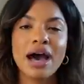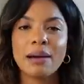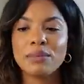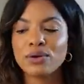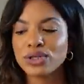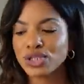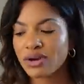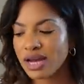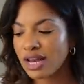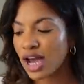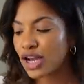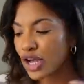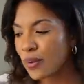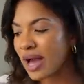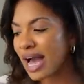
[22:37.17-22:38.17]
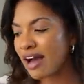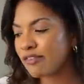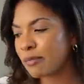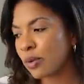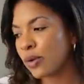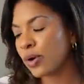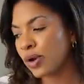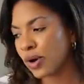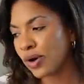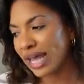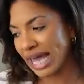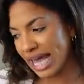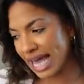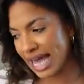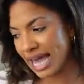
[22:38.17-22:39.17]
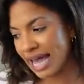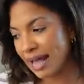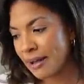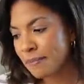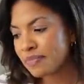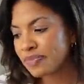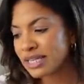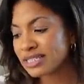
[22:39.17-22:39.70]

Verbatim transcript: I'm not trying to, I know I have bought a lot here.